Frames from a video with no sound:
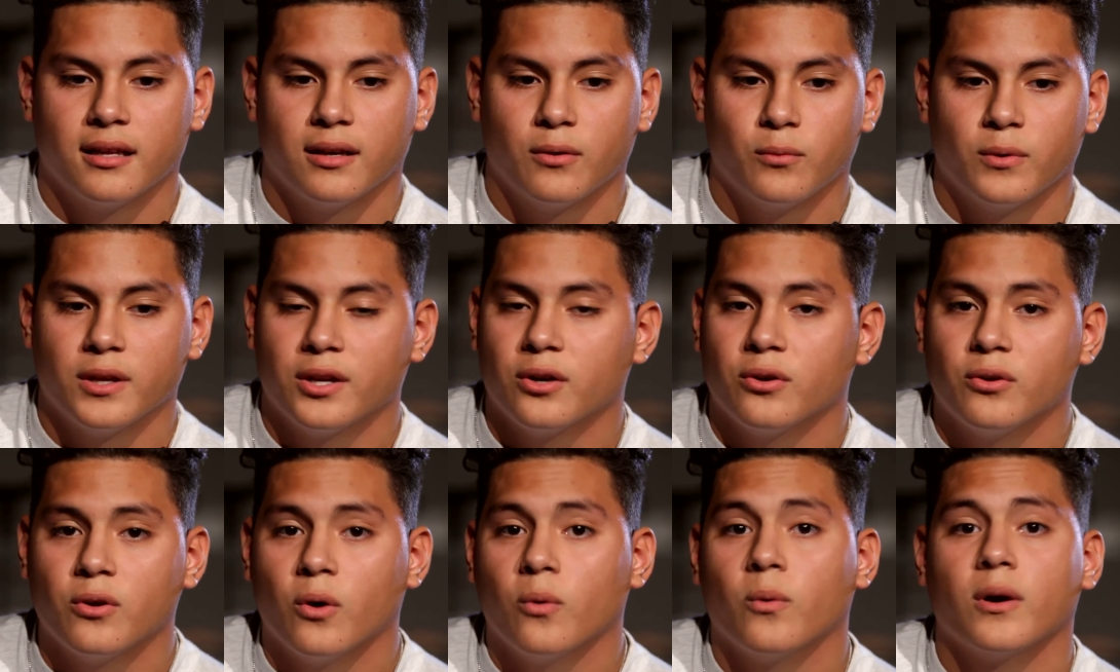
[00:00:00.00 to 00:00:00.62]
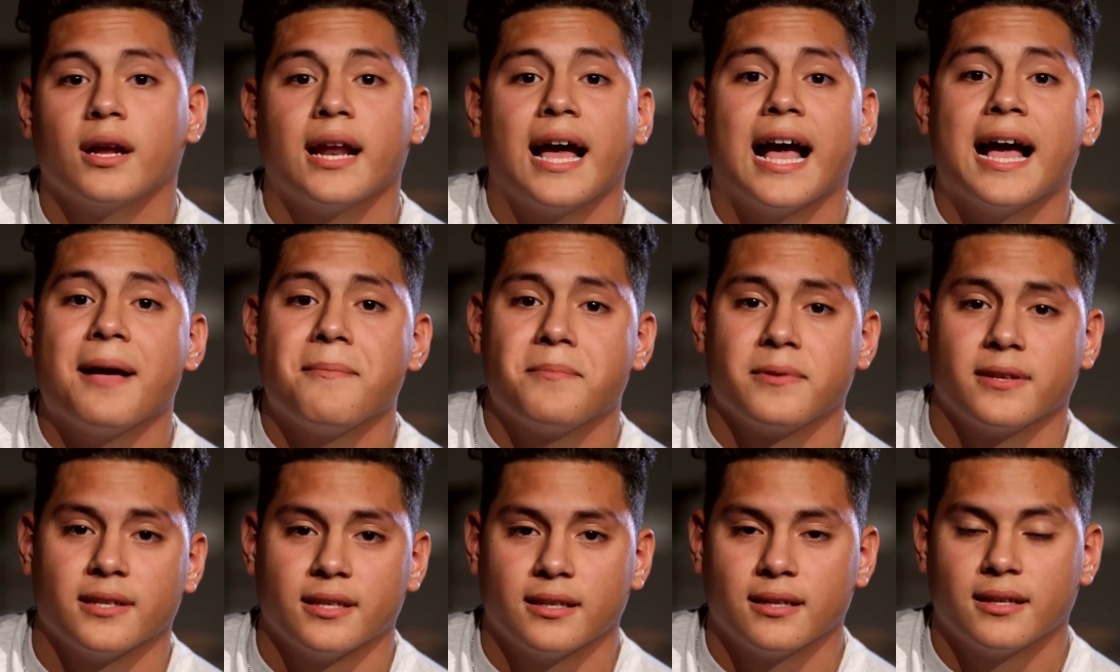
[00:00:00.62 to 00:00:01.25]
we don't know what
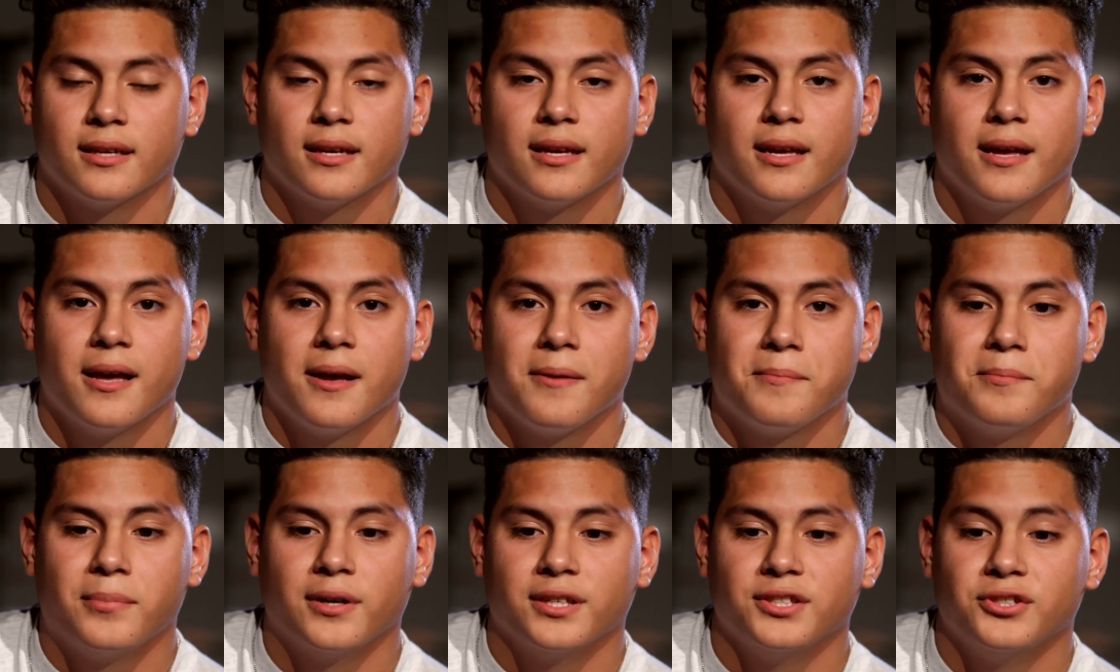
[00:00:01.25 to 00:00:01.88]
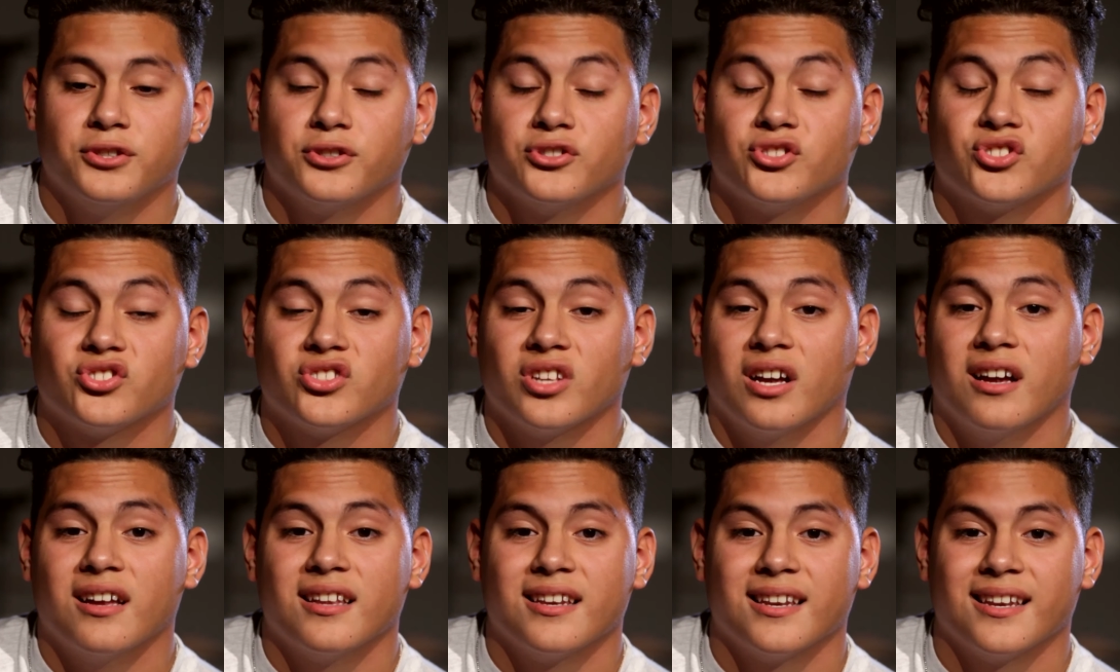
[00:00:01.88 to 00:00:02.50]
happened, but your
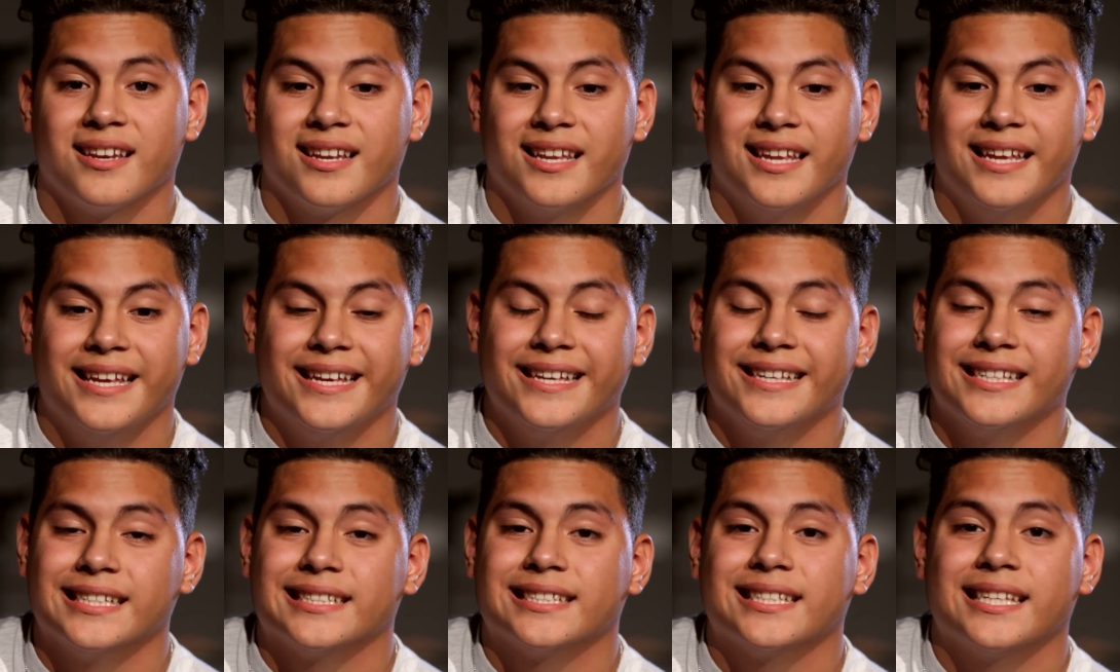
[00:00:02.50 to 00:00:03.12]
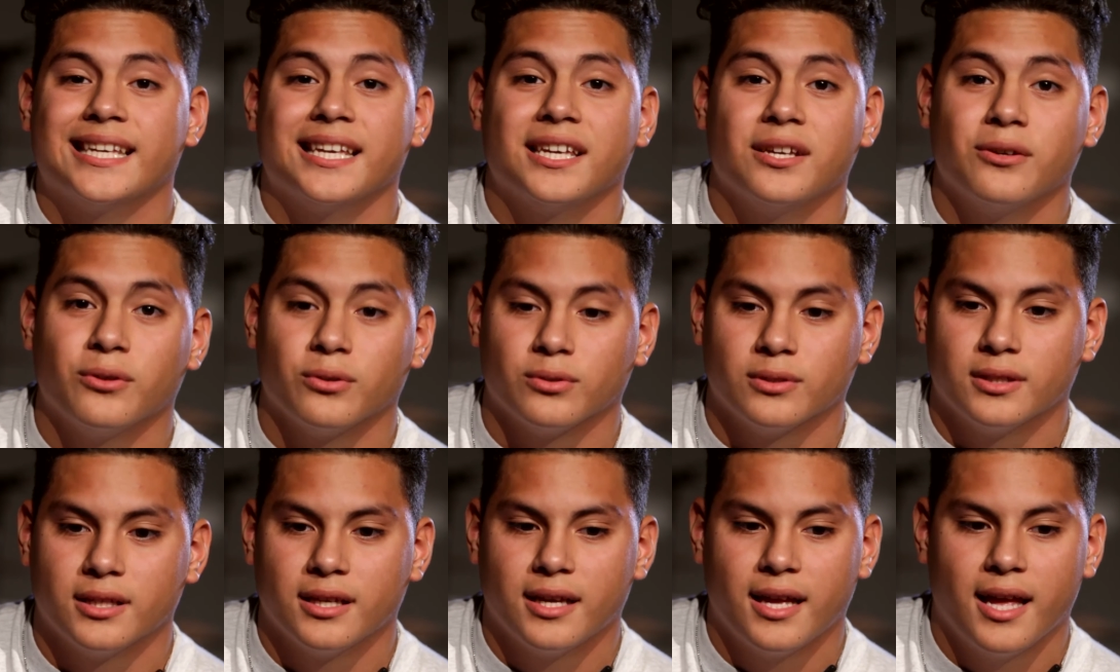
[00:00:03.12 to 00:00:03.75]
son, he is
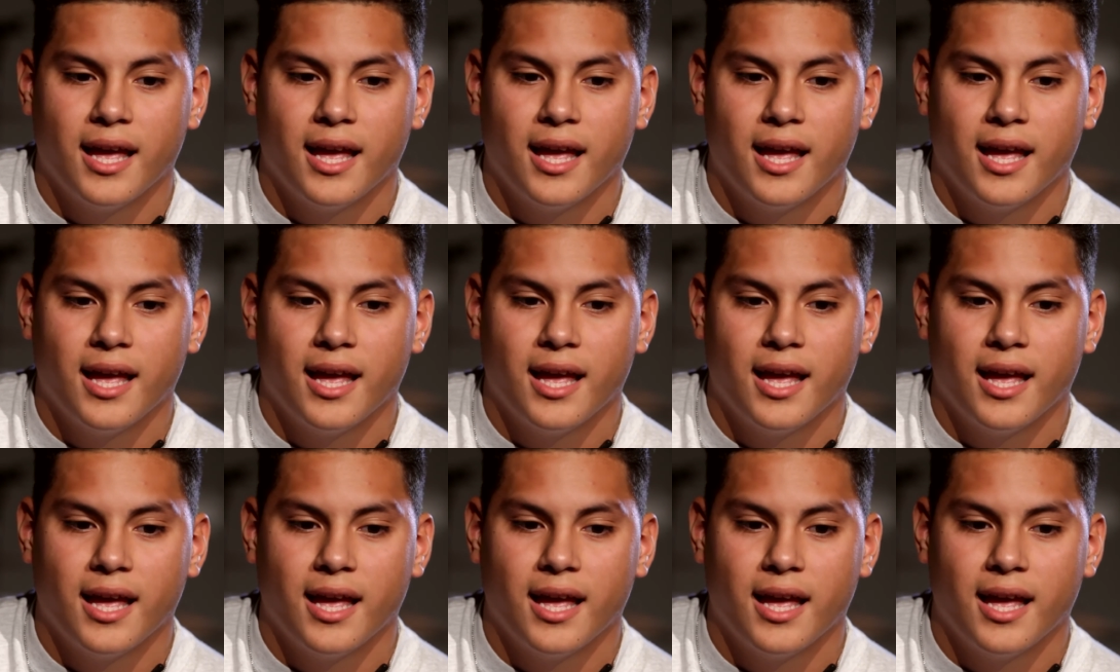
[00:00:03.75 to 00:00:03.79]
healed.